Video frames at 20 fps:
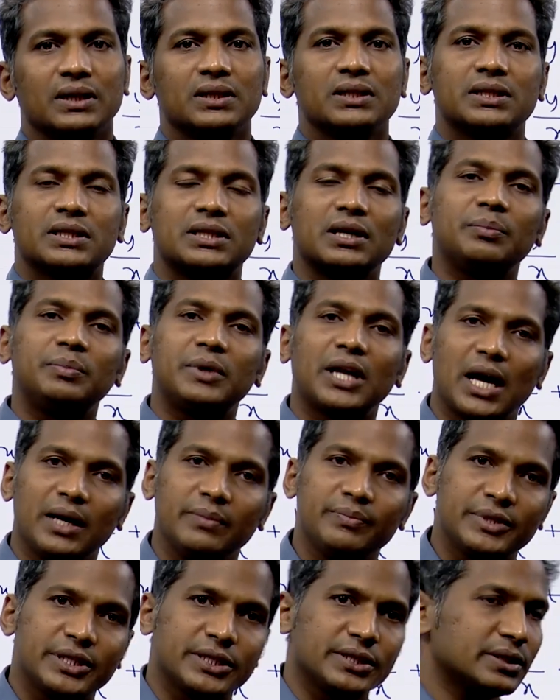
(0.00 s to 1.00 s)

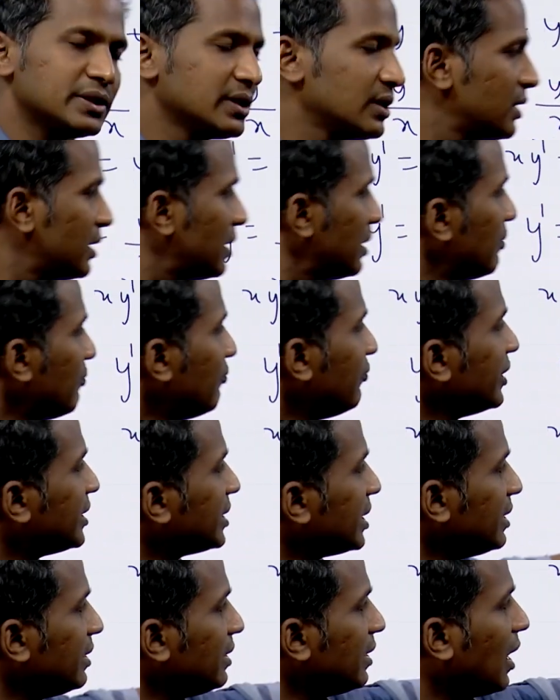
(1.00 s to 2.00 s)
Sometimes
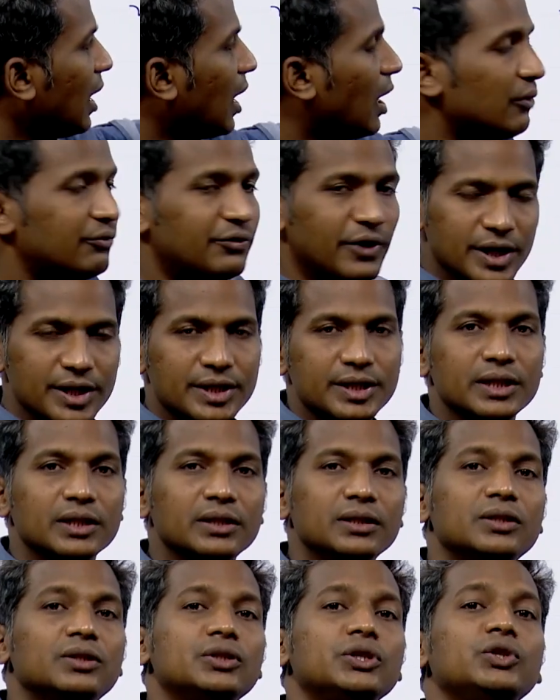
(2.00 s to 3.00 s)
within a
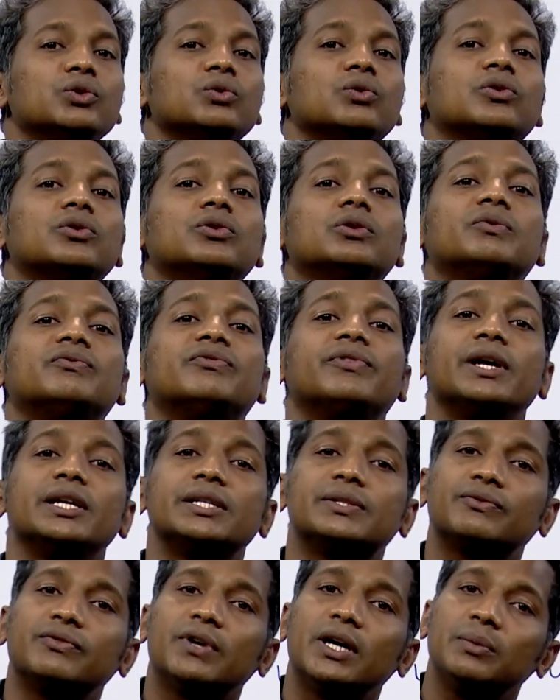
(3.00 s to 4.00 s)
function you could
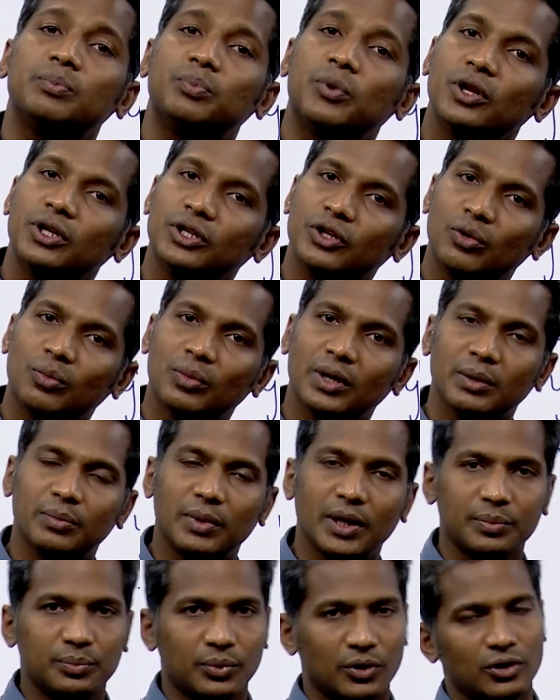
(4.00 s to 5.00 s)
face one polynomial
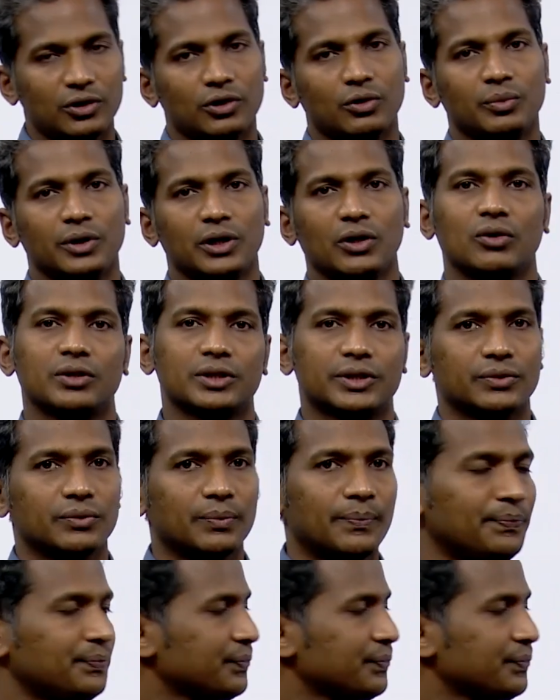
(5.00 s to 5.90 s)
by polynomial also.